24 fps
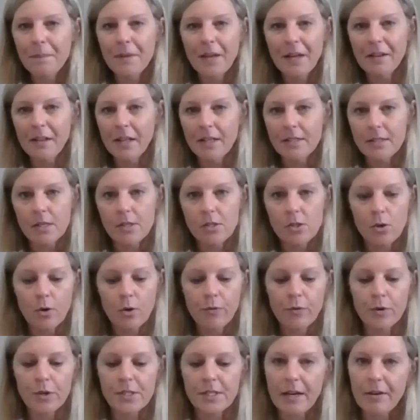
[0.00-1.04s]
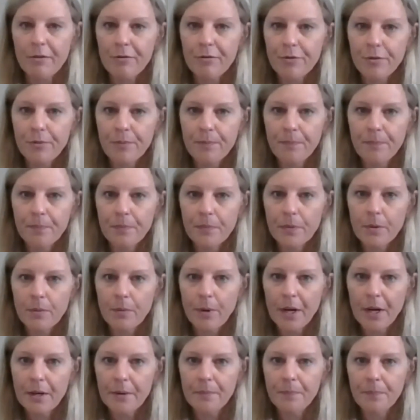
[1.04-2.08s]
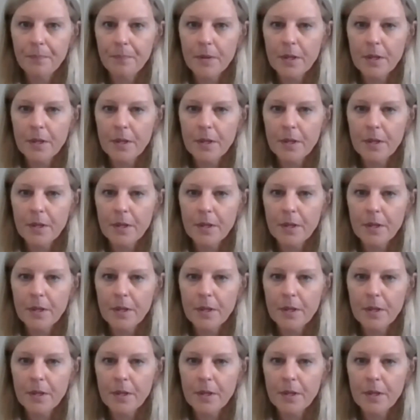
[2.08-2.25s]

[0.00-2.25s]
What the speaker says: It lets us know if we're safe, right?